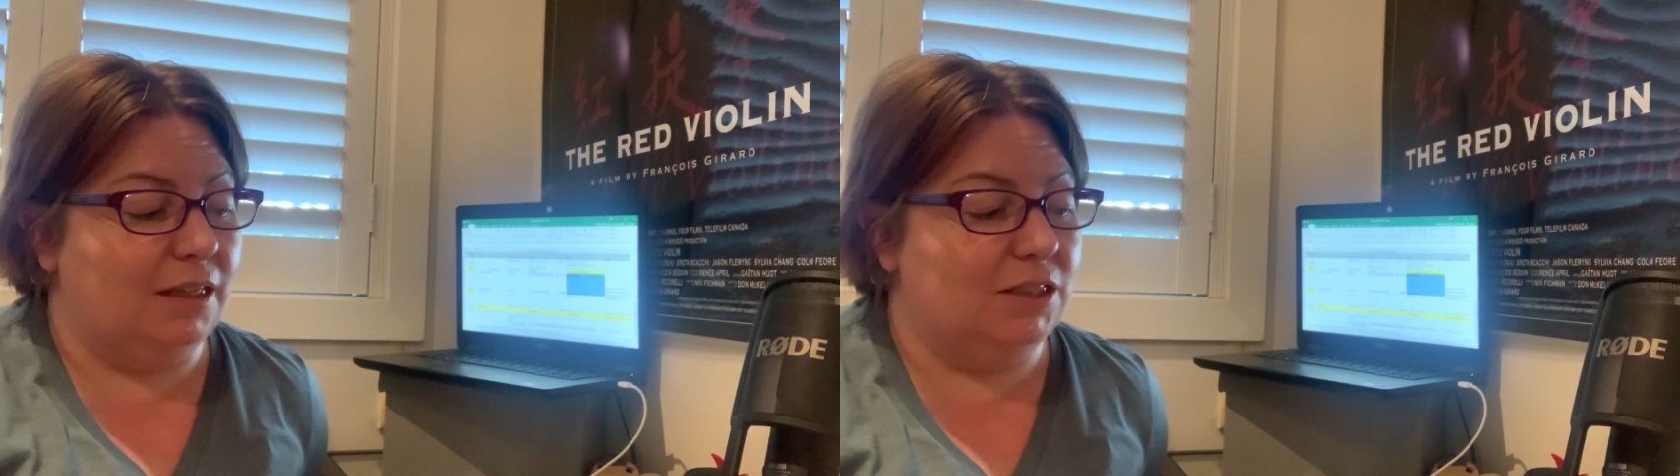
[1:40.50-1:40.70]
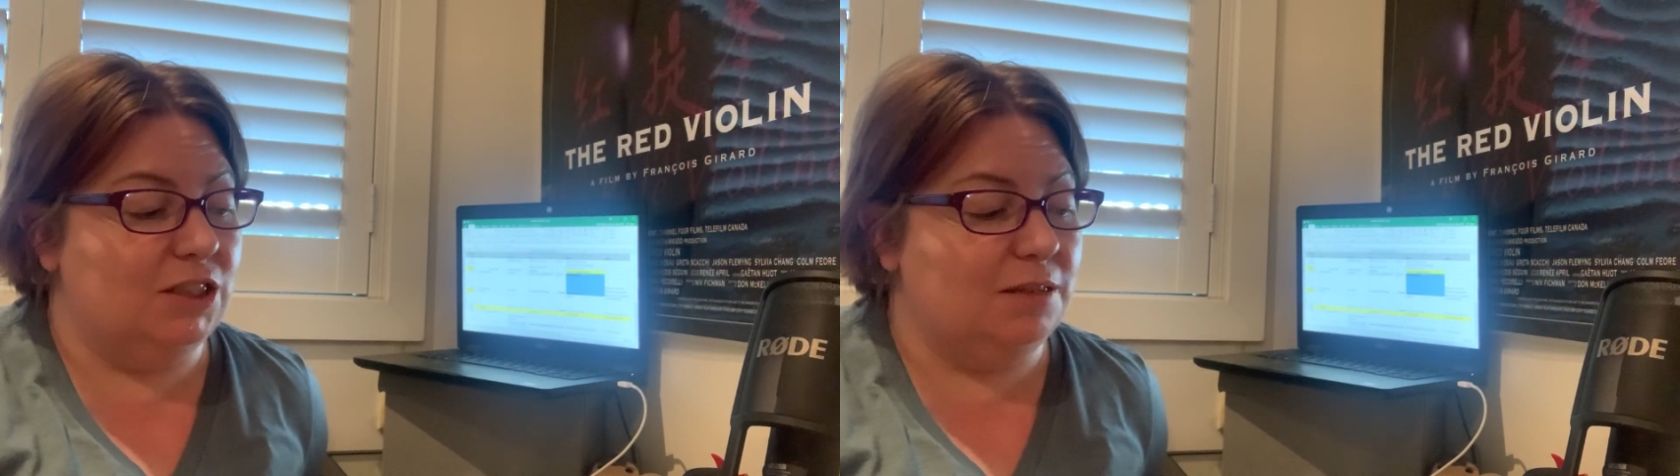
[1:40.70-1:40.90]

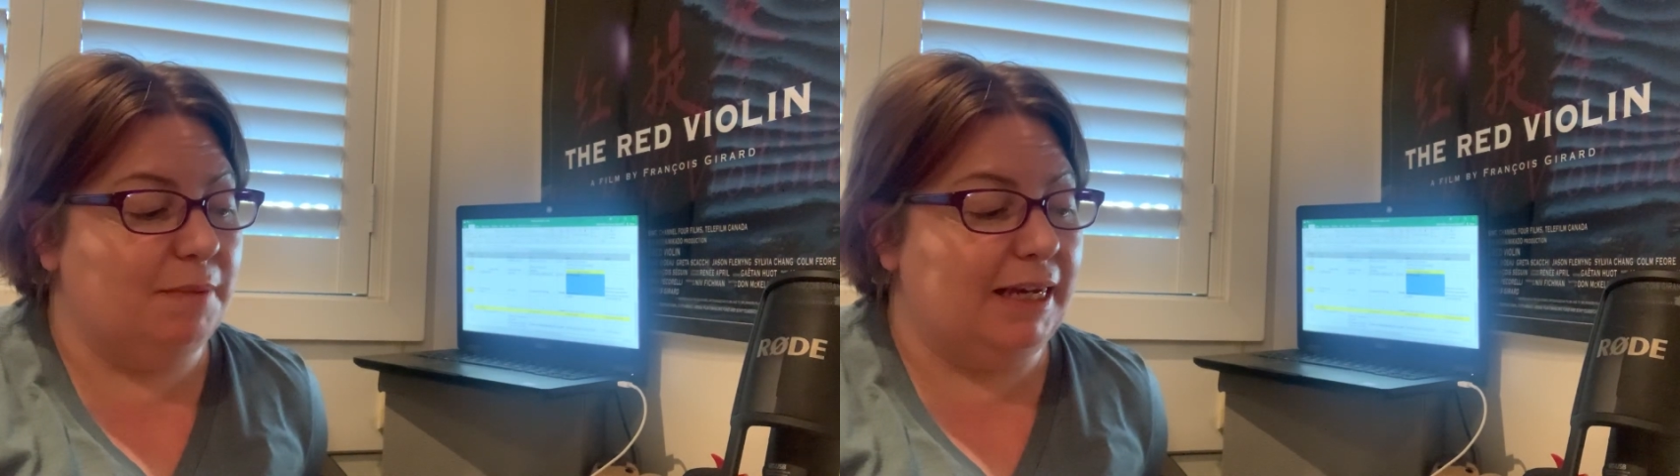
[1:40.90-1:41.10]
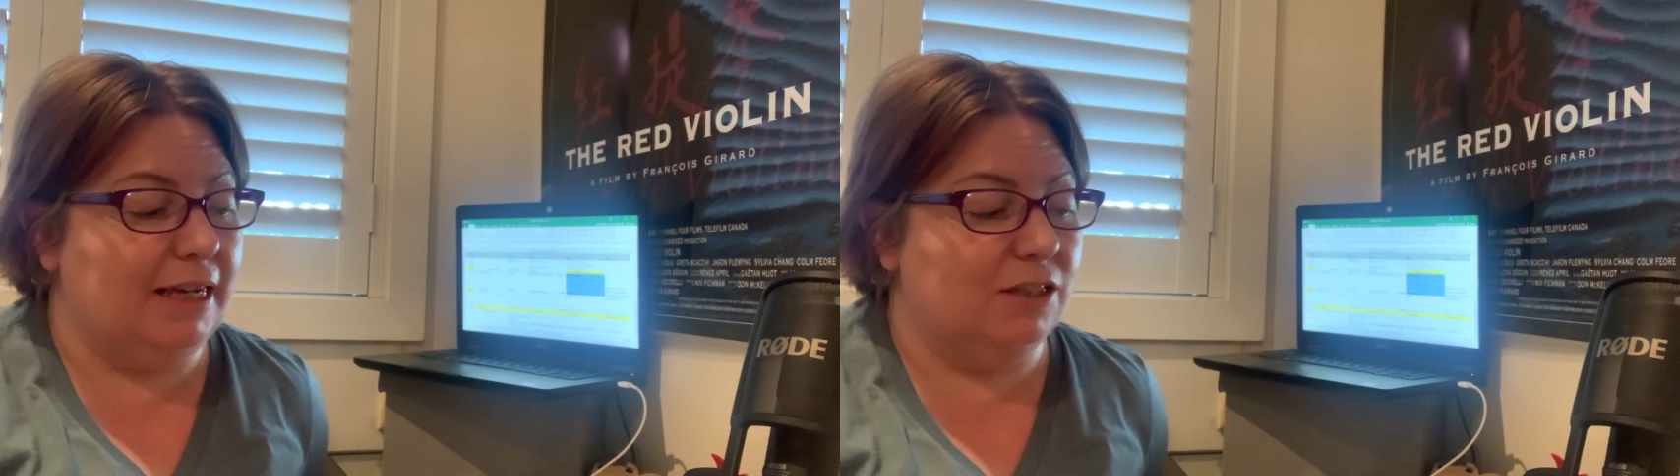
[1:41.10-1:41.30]
just
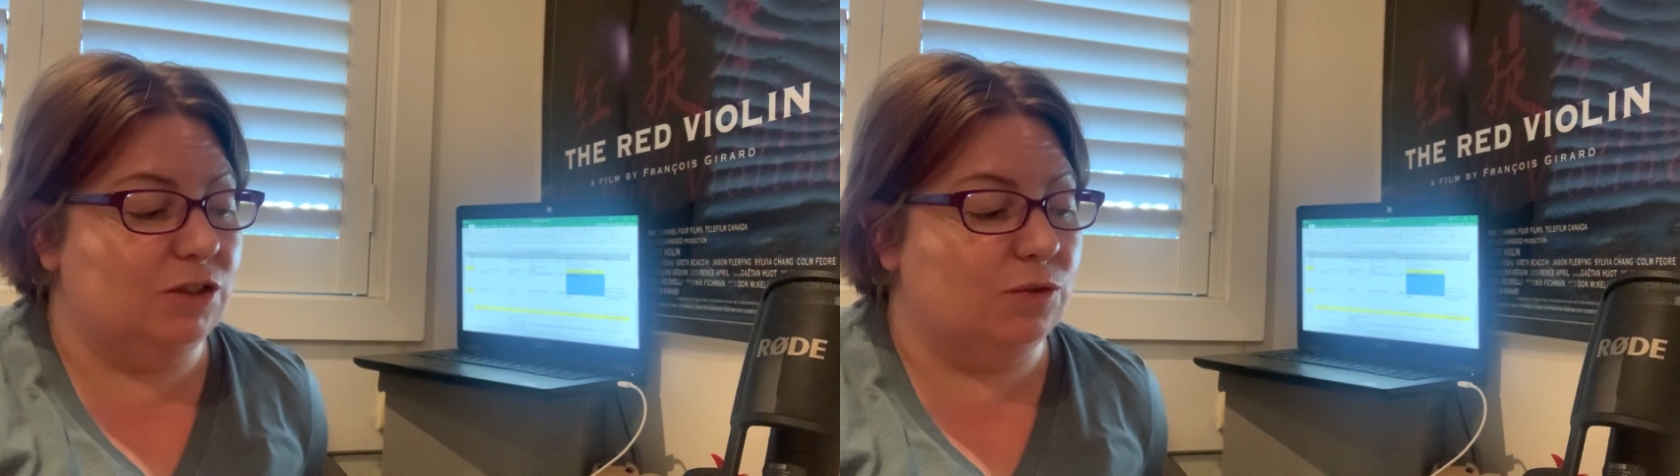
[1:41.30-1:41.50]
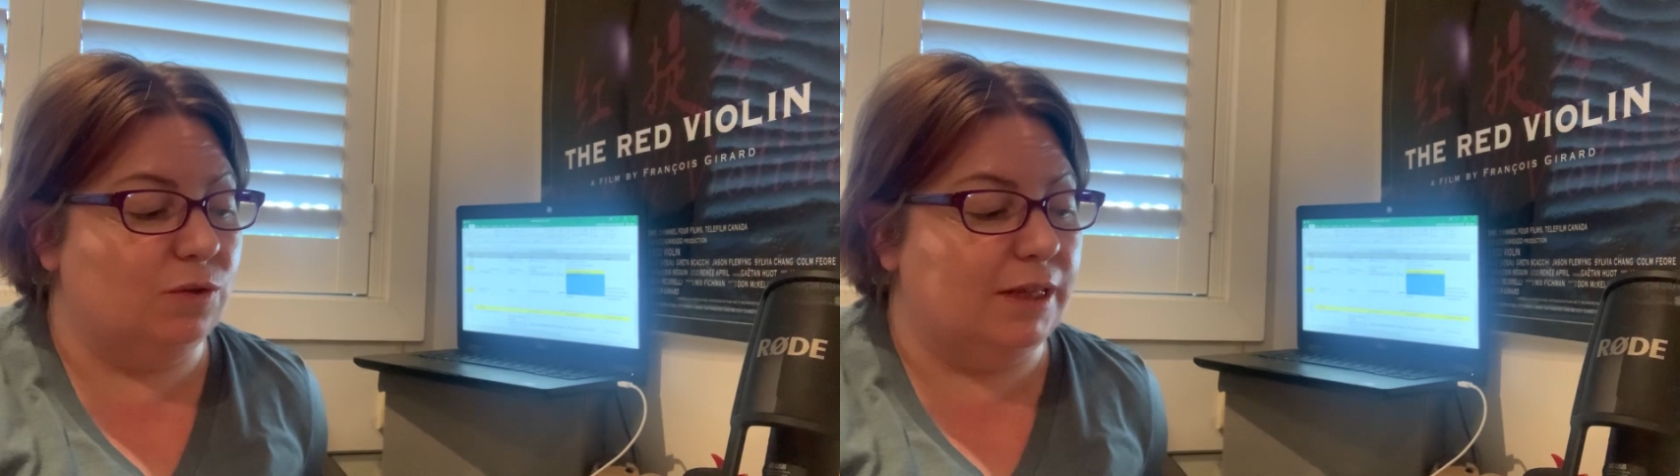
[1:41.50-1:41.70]
making
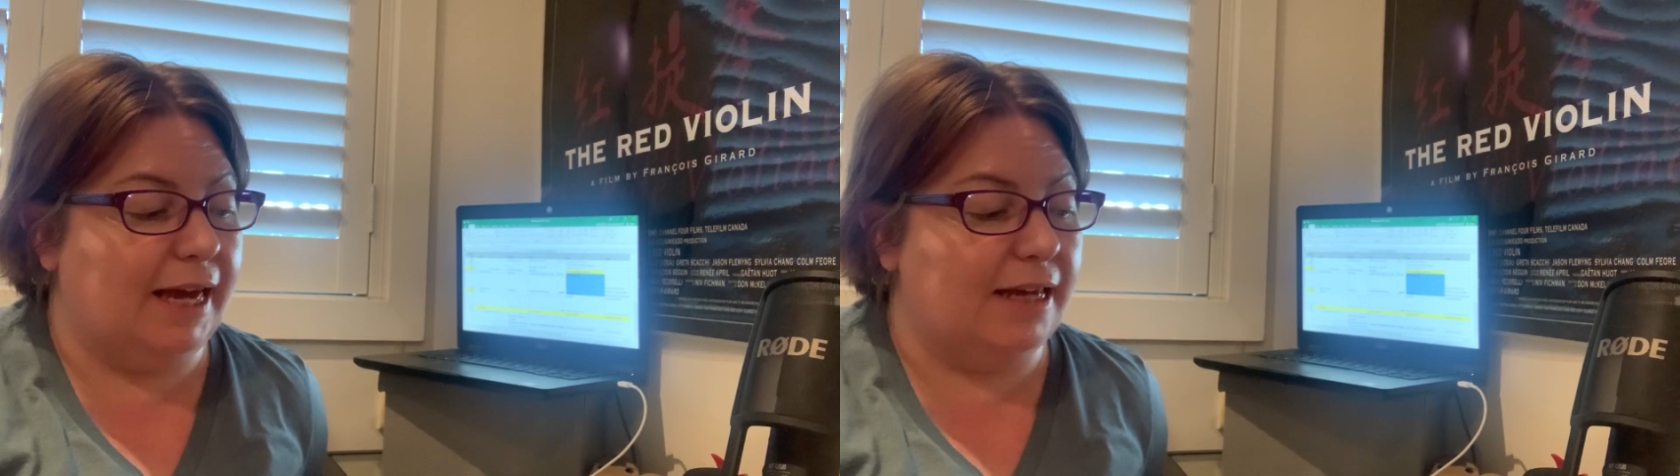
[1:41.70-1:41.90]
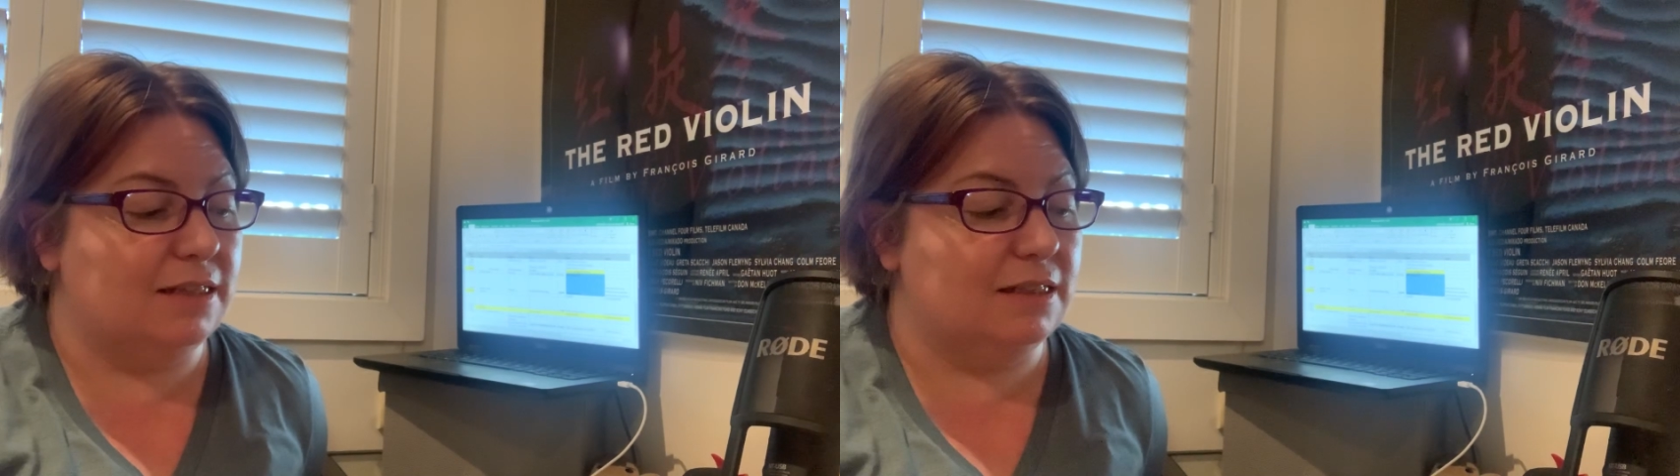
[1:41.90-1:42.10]
sure
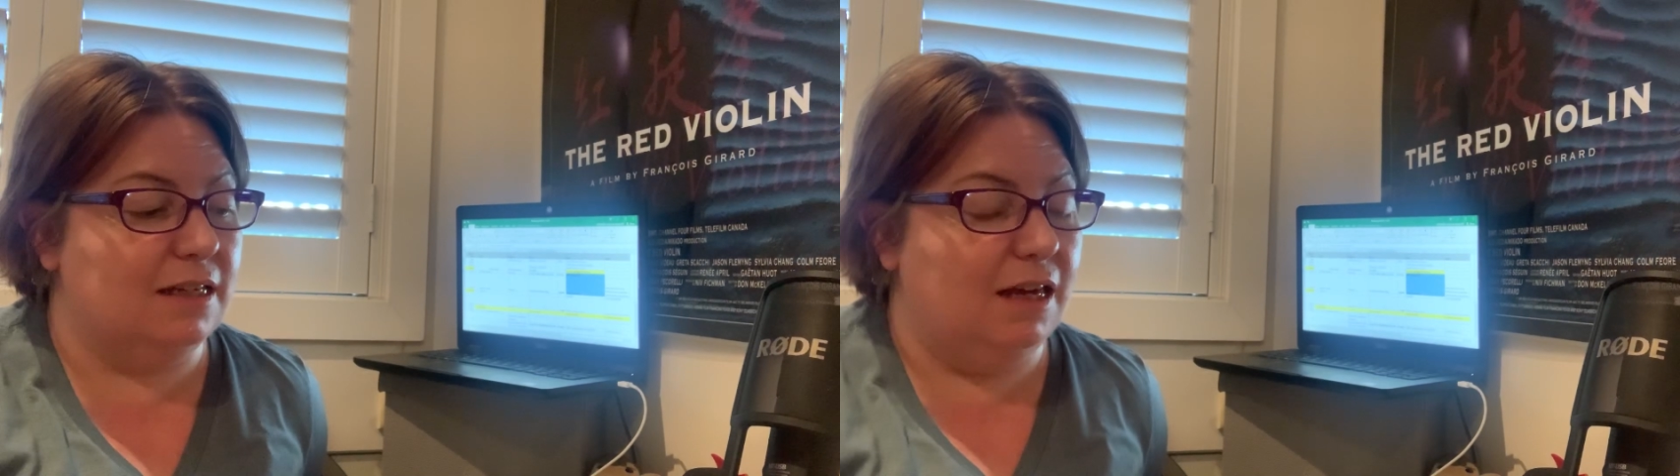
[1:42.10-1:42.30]
that